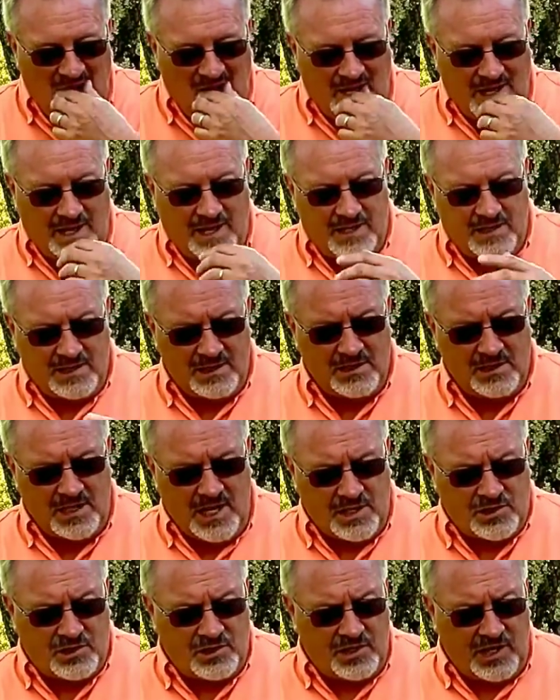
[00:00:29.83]
I,
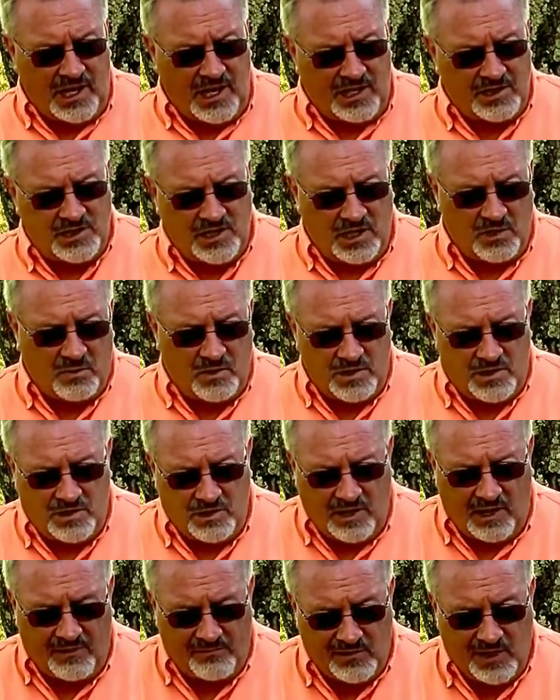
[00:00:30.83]
yesterday I shared with
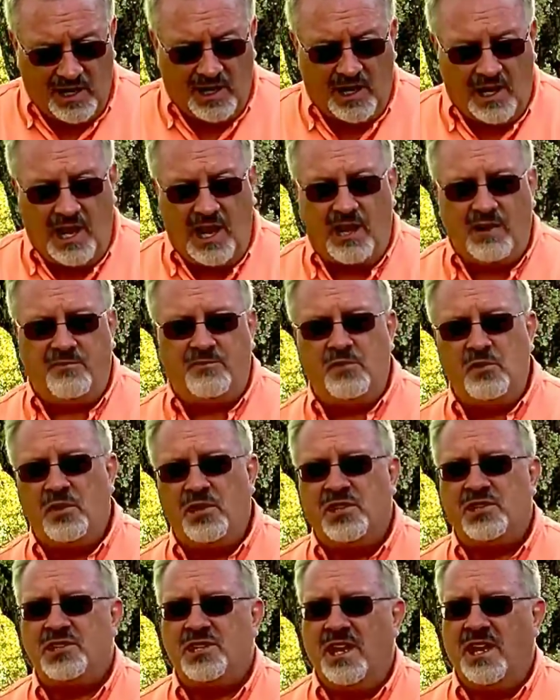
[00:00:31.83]
you, I've done a lot of
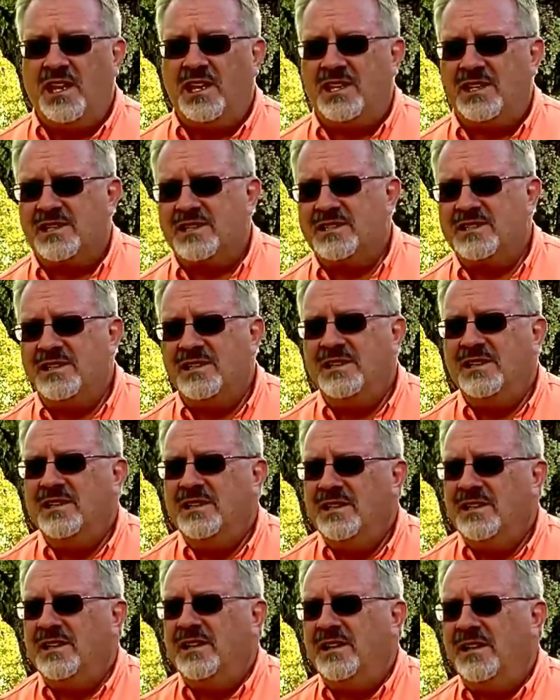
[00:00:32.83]
foolish things.
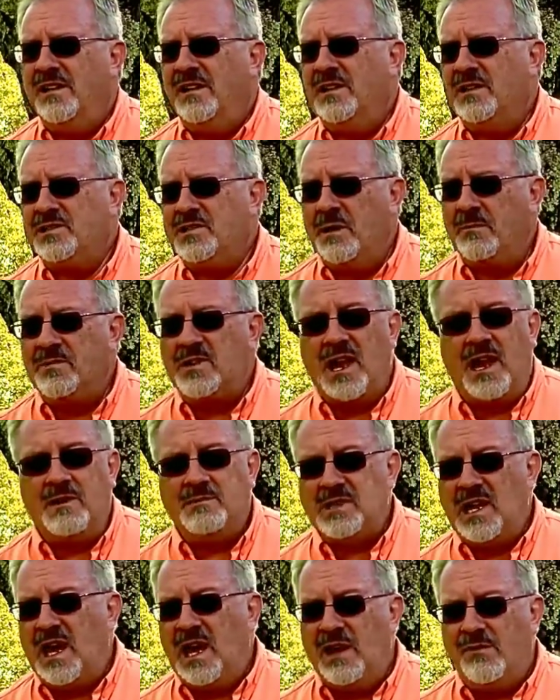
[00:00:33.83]
Uh,
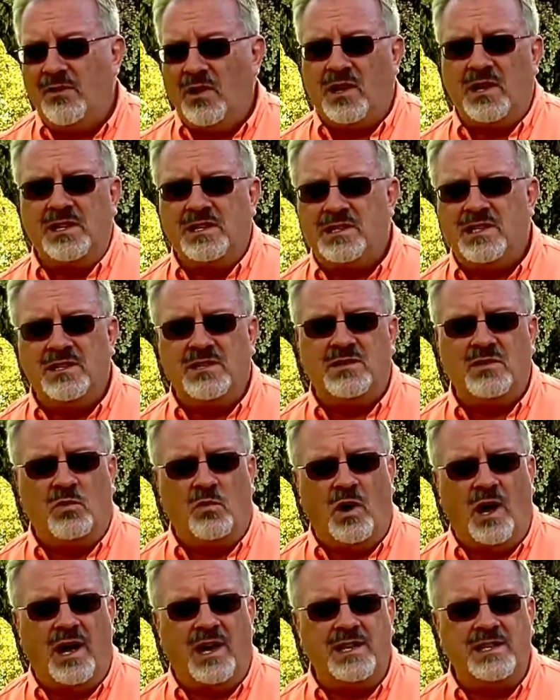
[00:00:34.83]
sometimes I haven't listened to
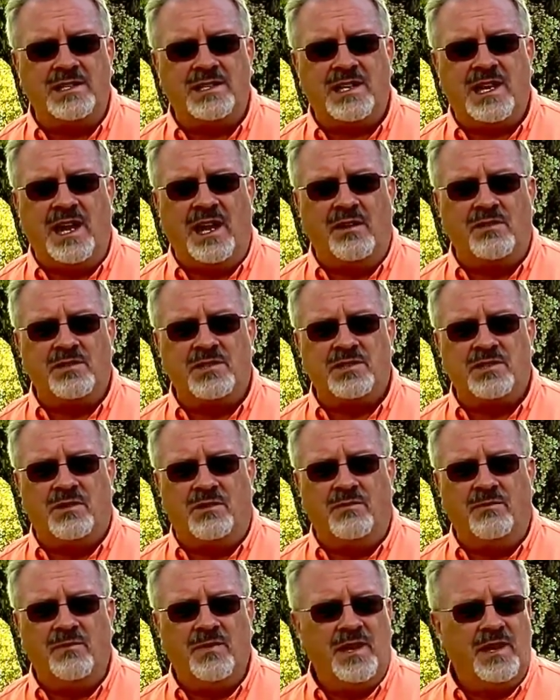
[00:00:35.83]
wise
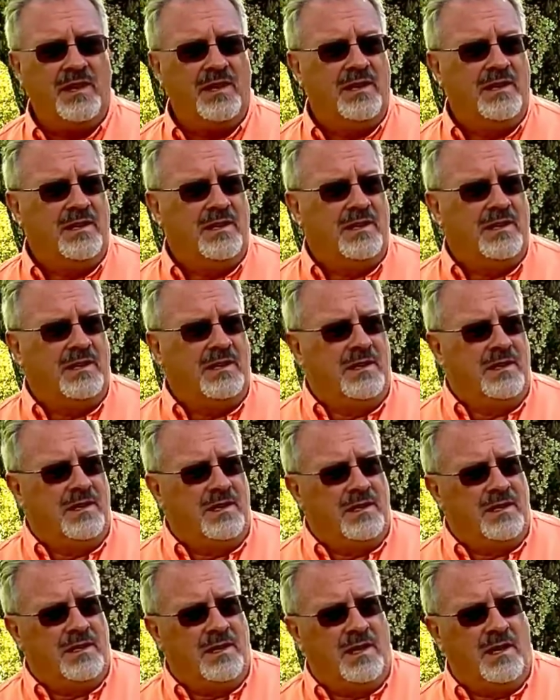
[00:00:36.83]
counsel.
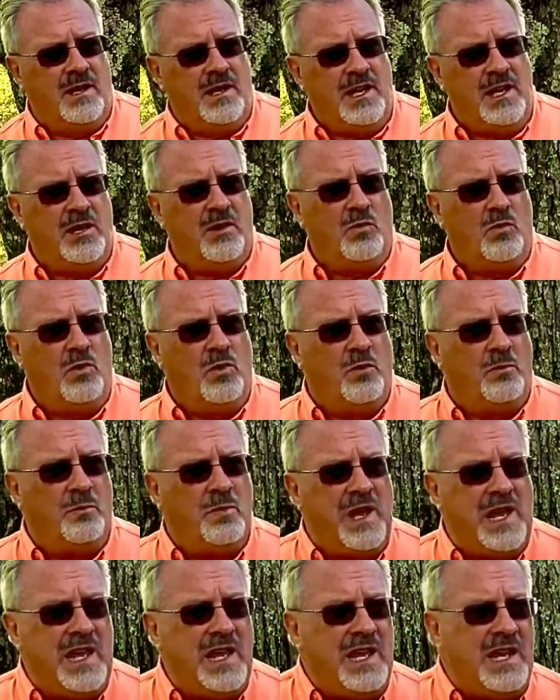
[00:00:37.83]
Uh, it will
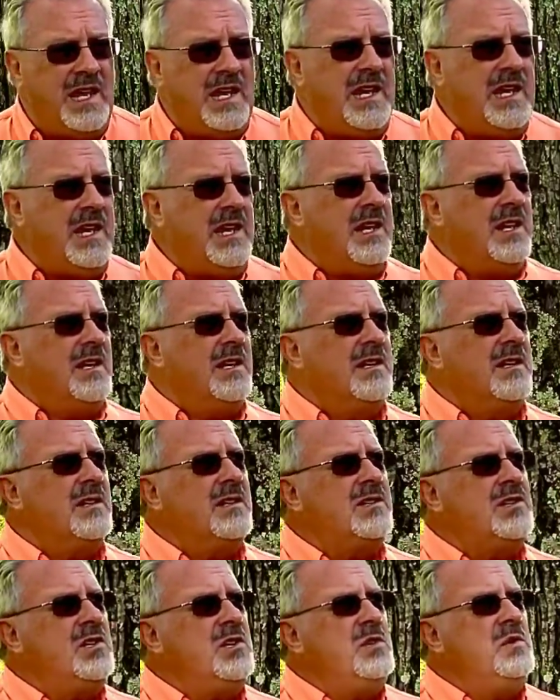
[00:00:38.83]
be
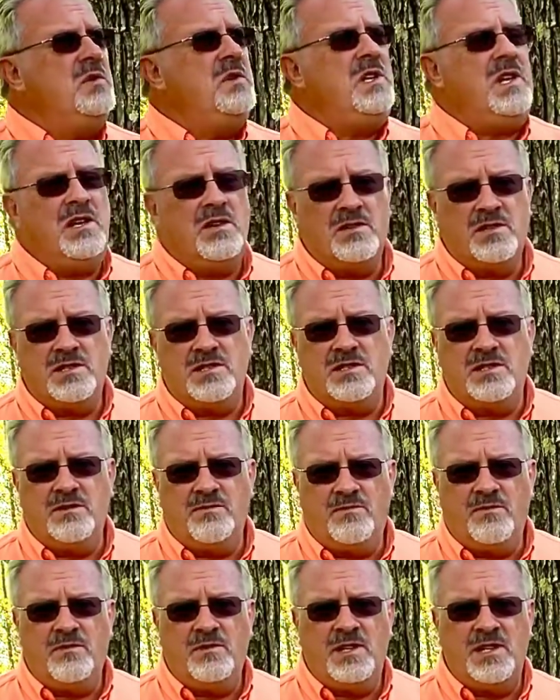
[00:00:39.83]
two years
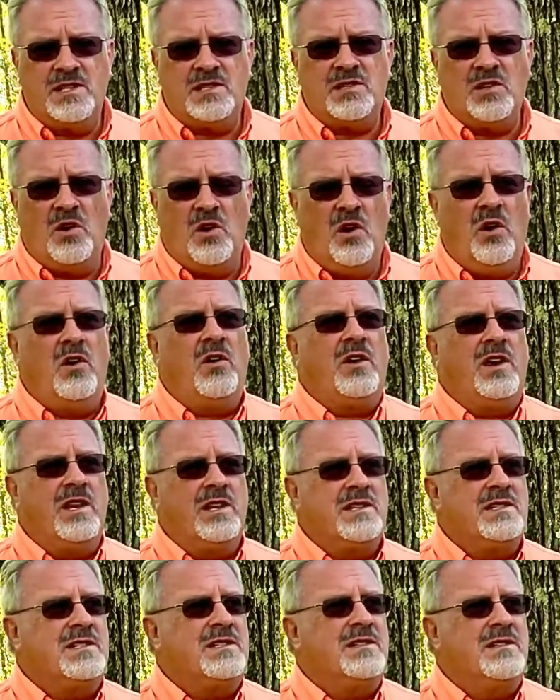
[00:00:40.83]
this
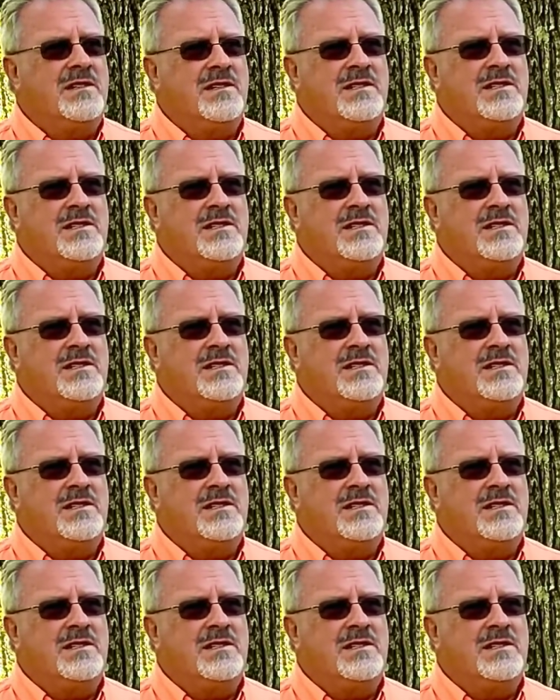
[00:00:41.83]
August.